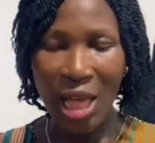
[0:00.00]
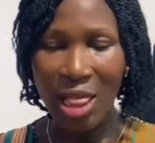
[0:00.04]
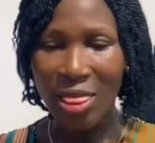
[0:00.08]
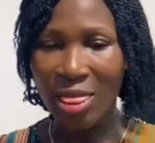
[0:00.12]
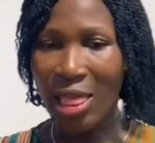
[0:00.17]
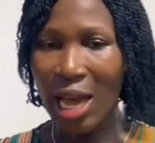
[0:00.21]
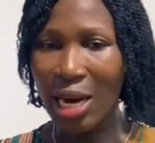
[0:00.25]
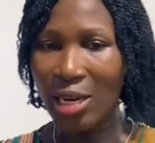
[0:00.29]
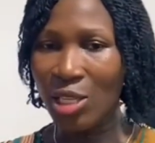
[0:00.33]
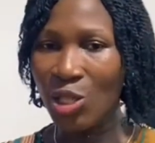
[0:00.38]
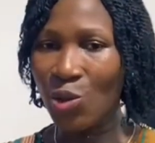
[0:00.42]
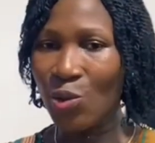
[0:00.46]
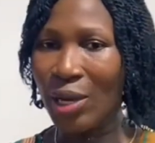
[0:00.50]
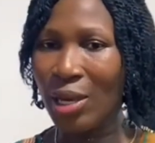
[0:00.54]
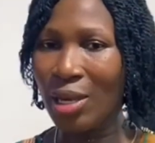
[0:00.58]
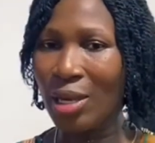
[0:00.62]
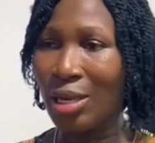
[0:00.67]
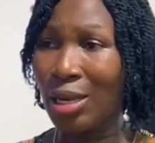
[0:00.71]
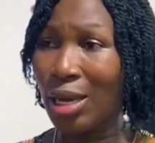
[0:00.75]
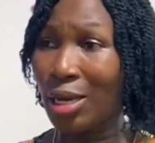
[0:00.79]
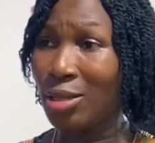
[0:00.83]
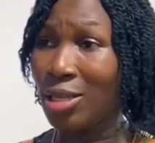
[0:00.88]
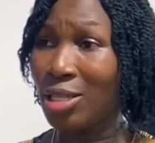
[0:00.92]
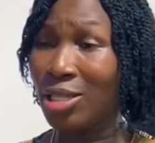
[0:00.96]
that is where you
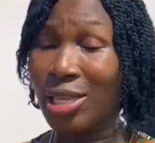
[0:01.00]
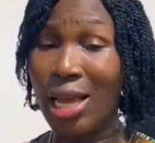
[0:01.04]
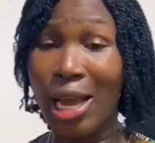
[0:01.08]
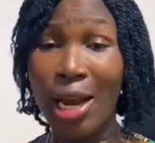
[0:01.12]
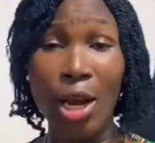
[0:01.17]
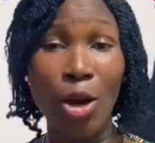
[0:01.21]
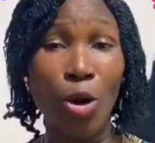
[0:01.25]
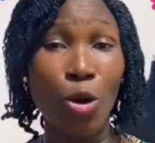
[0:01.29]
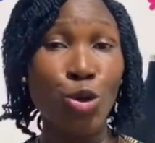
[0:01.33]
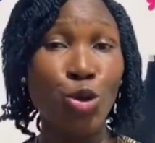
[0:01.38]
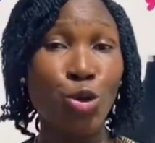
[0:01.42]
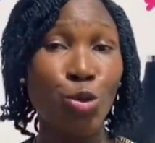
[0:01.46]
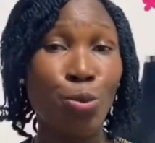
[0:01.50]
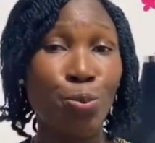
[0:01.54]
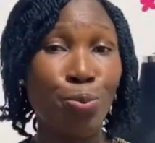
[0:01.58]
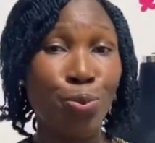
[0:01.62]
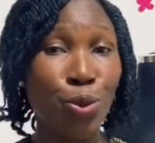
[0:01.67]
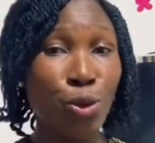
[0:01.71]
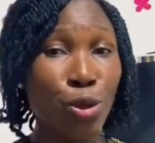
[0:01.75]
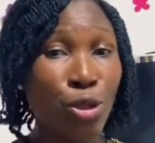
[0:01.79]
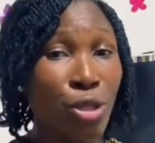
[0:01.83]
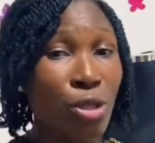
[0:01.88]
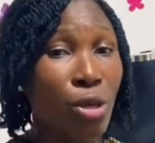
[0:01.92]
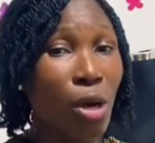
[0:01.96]
can decide not to
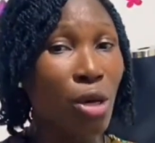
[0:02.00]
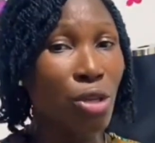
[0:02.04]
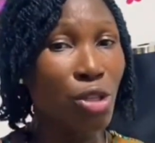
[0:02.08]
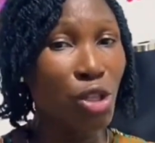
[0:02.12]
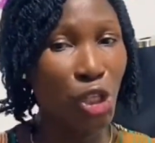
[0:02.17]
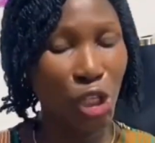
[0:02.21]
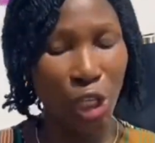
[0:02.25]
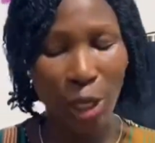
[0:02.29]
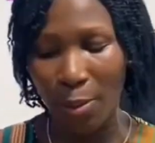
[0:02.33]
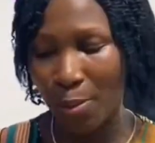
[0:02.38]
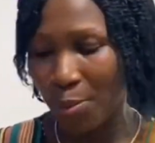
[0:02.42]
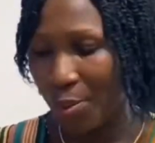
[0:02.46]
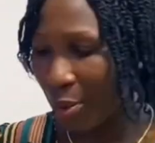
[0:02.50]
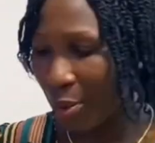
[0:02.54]
put zip.